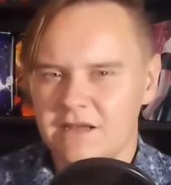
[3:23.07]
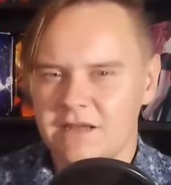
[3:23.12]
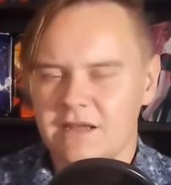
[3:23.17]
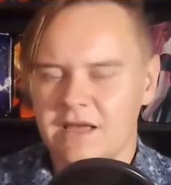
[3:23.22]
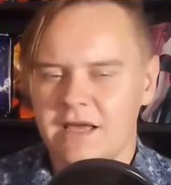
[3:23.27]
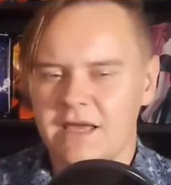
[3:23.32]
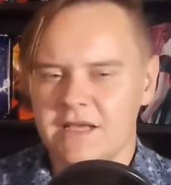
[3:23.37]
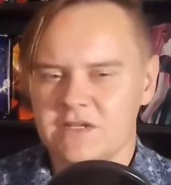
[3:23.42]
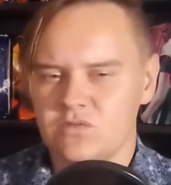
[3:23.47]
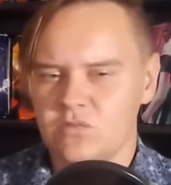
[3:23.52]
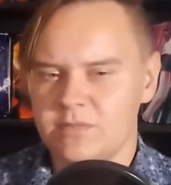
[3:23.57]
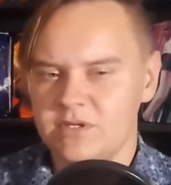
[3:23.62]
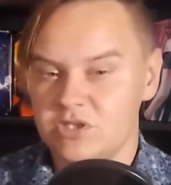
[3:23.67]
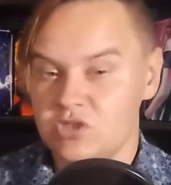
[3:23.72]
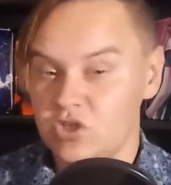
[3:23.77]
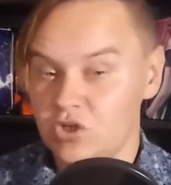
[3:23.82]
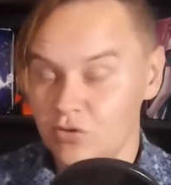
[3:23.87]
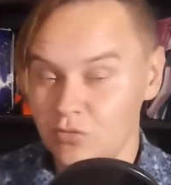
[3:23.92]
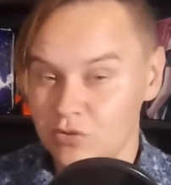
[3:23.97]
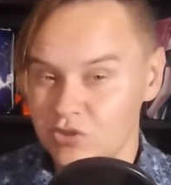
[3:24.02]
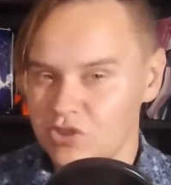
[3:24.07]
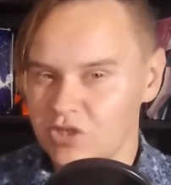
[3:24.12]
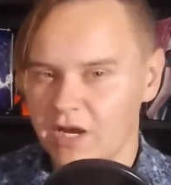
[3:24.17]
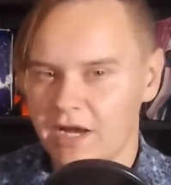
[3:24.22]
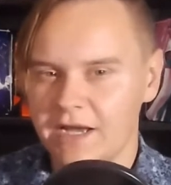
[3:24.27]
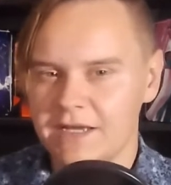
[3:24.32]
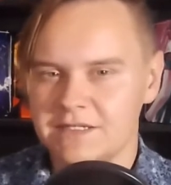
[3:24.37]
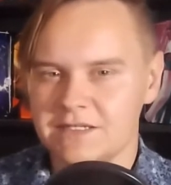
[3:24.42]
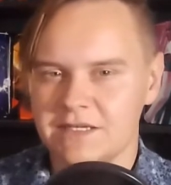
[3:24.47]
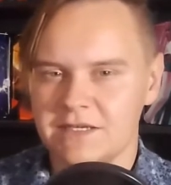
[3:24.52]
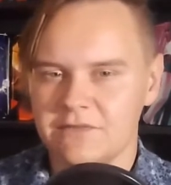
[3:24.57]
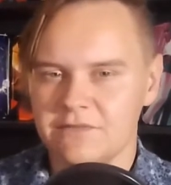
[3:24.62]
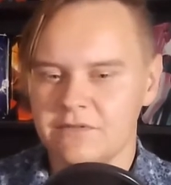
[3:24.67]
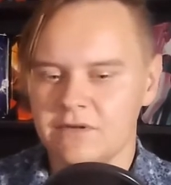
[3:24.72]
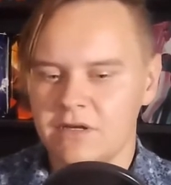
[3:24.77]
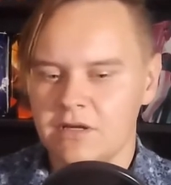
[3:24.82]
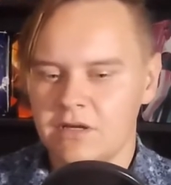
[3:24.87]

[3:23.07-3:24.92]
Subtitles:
IS will be too shy to give